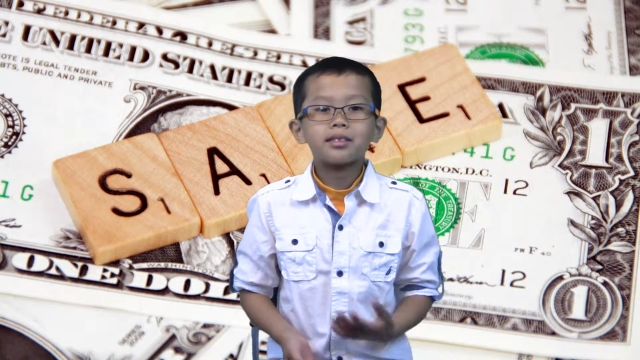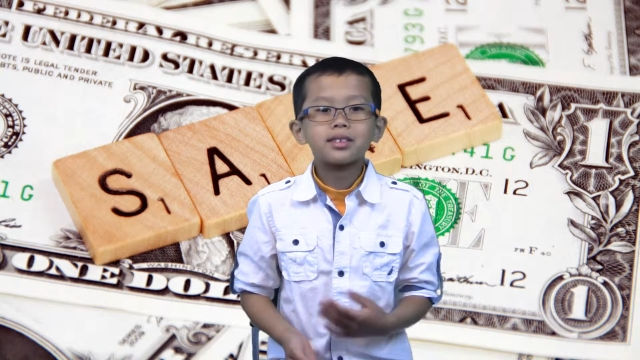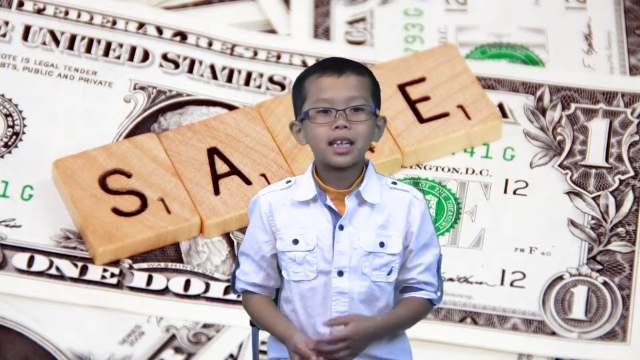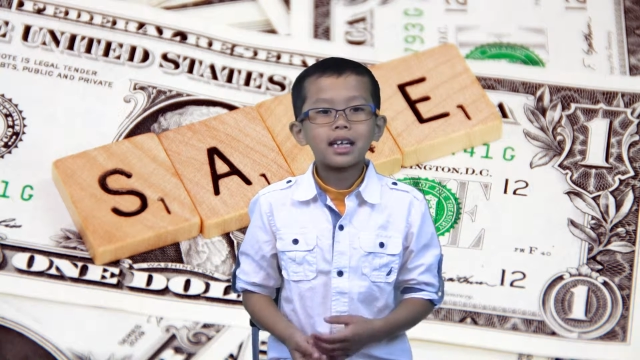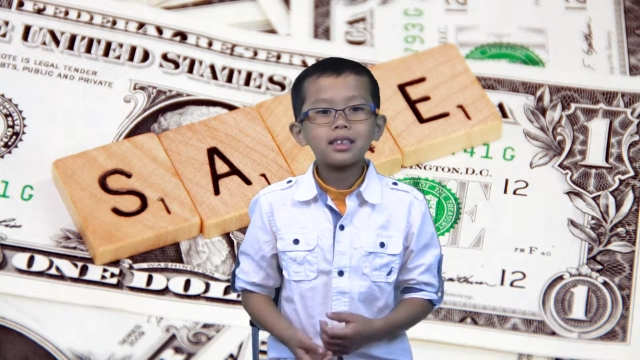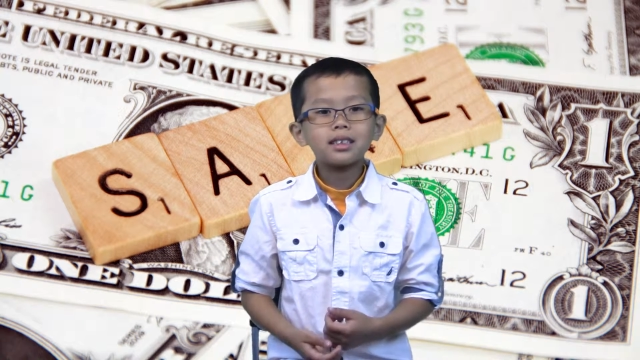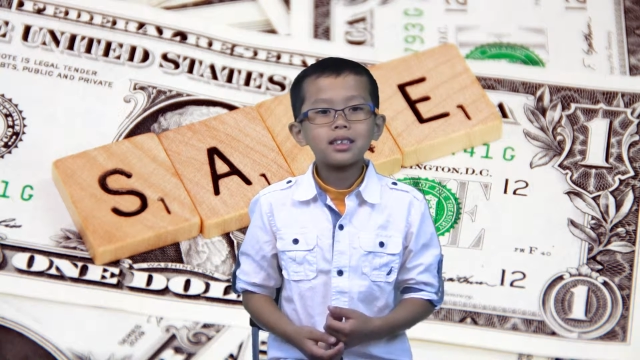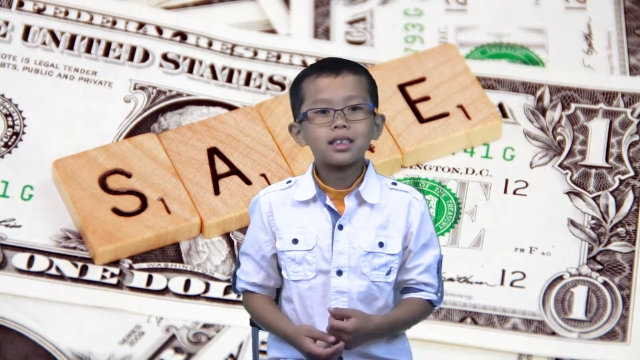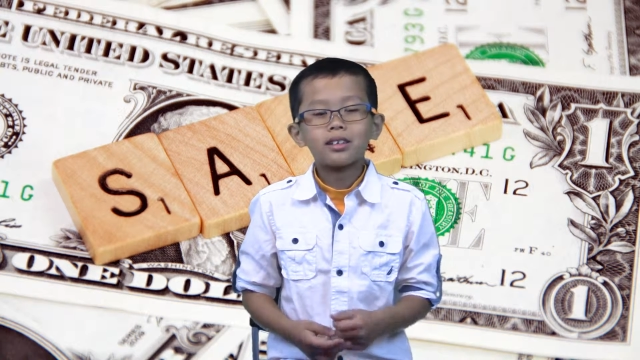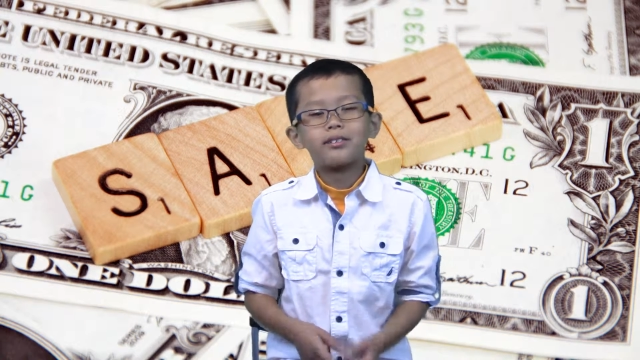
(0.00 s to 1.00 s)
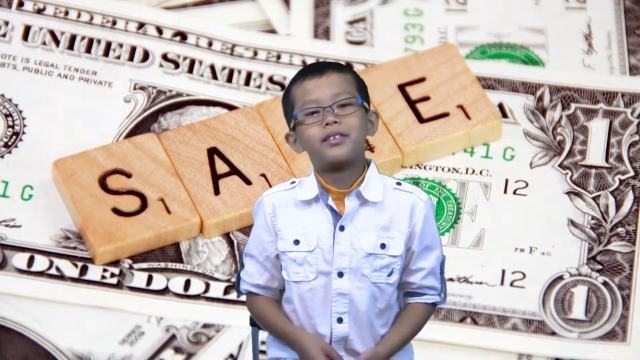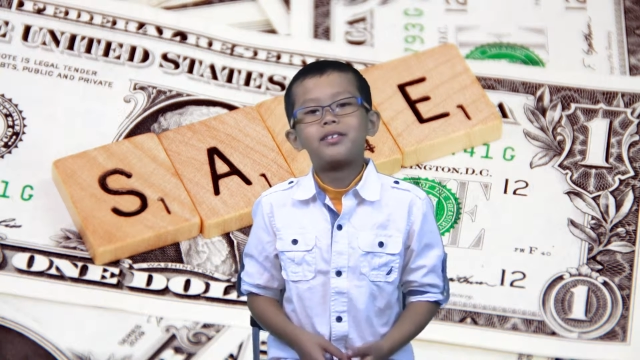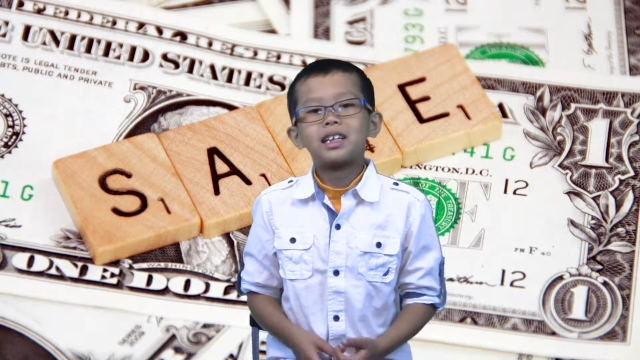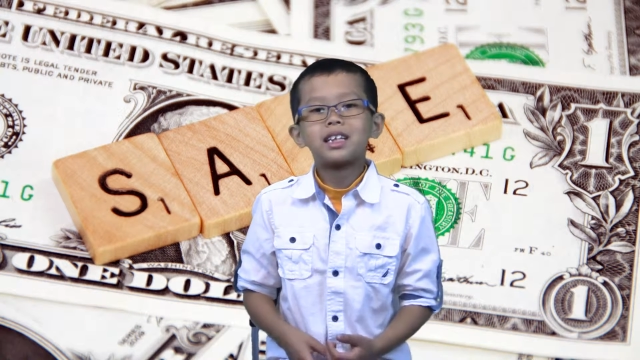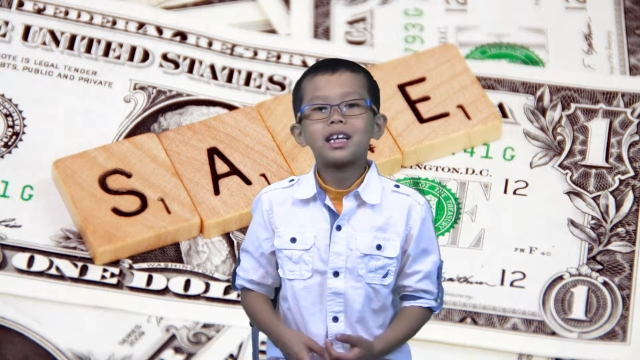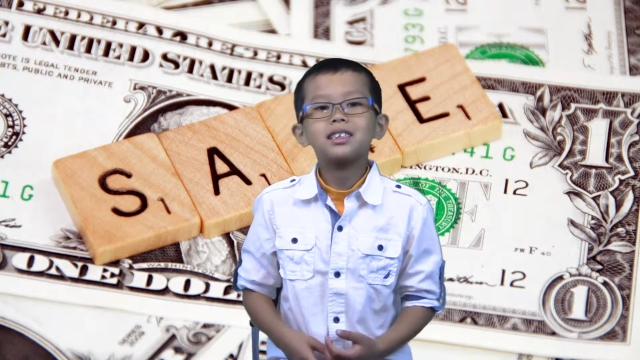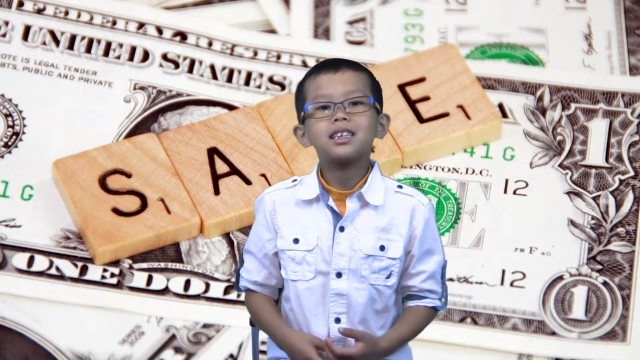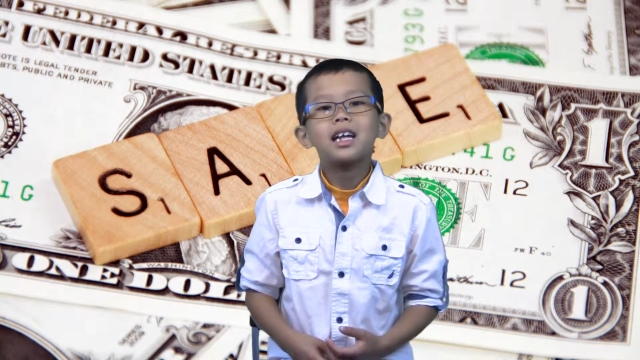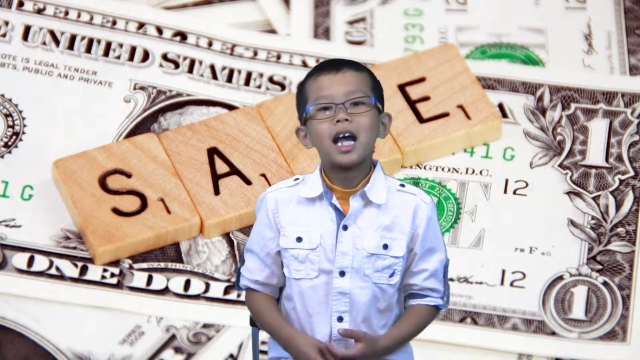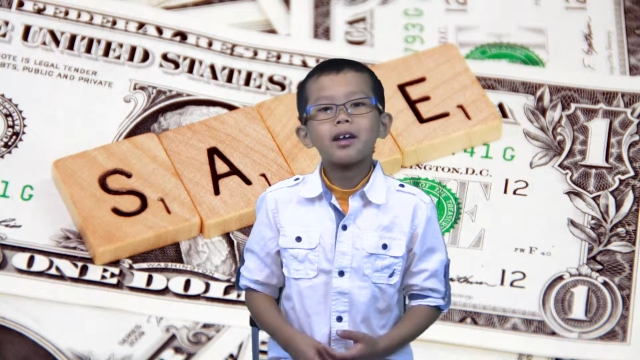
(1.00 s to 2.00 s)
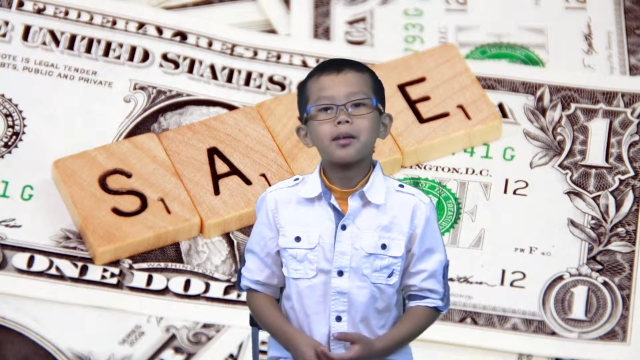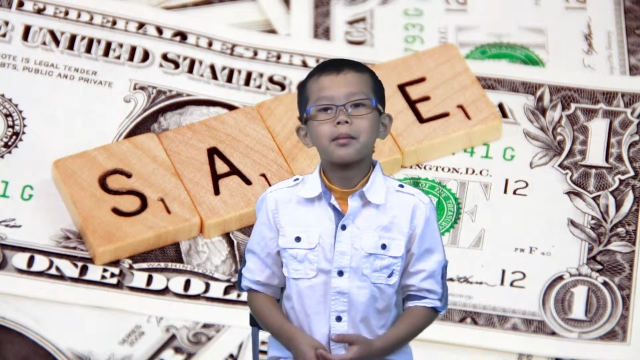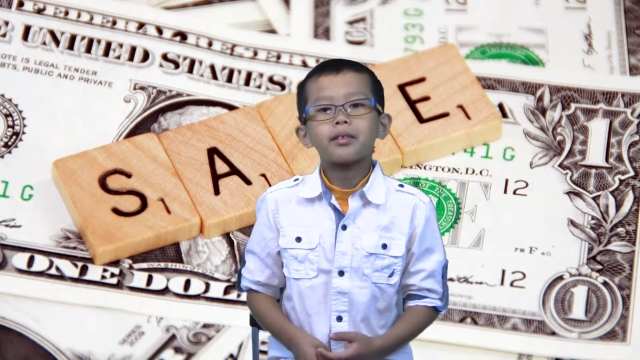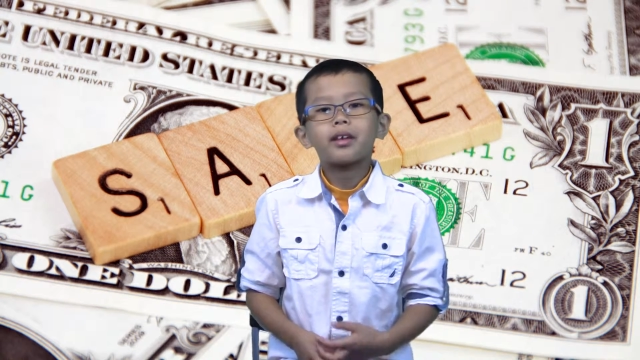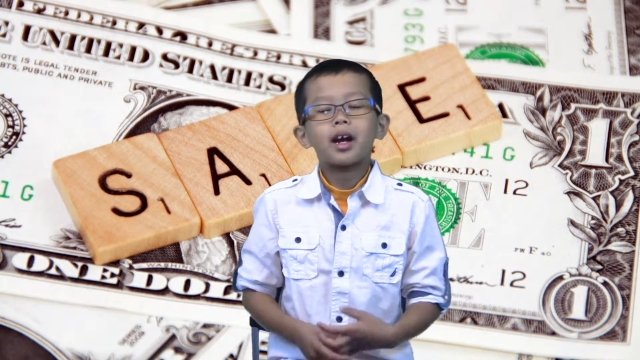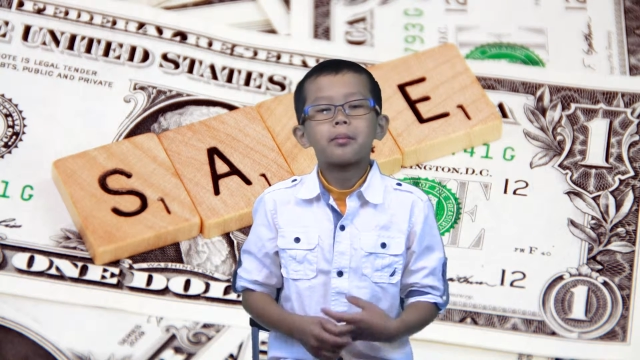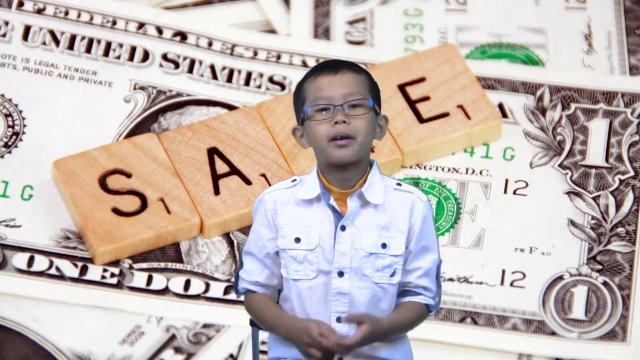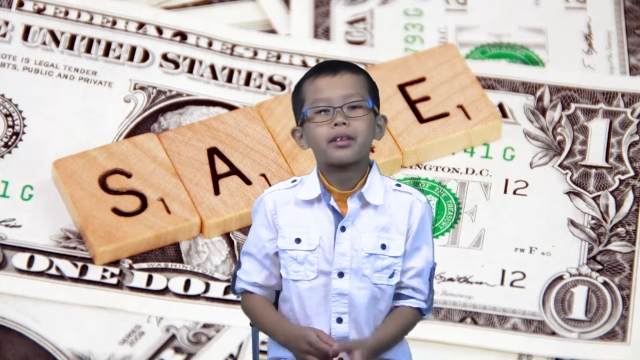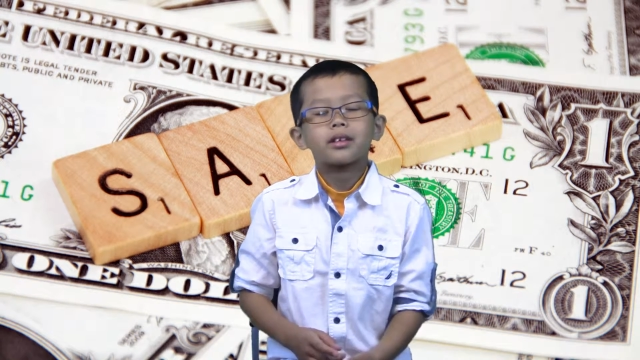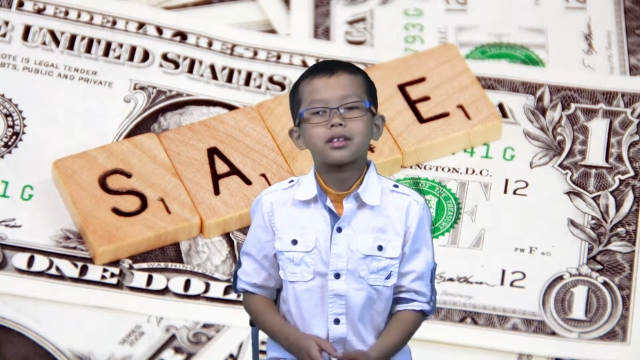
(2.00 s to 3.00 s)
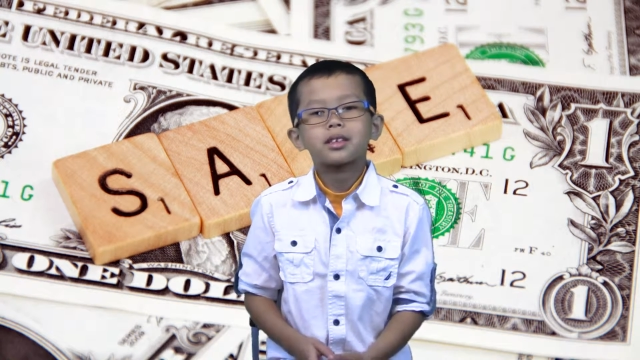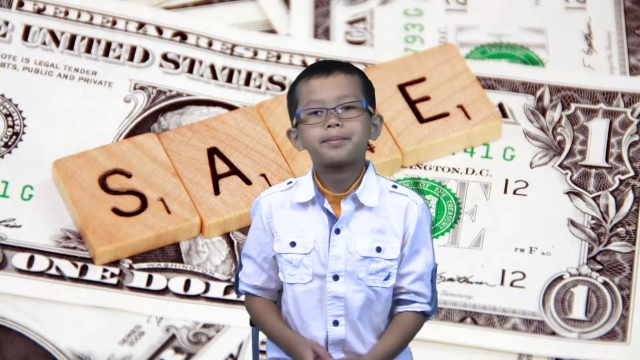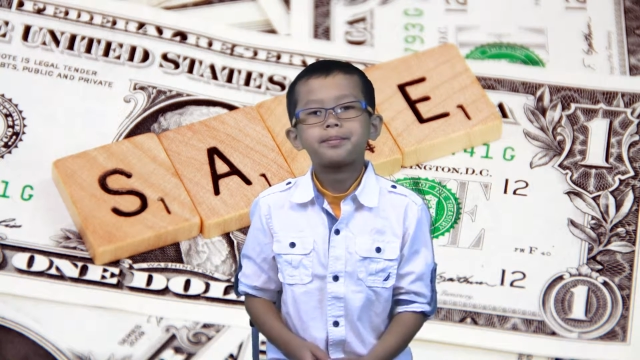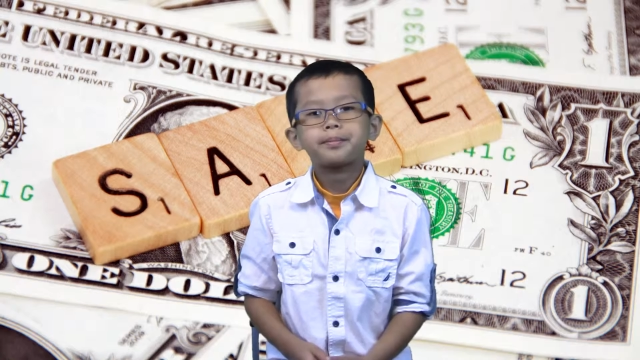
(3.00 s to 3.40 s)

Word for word: cents or 50 cents every month to help others.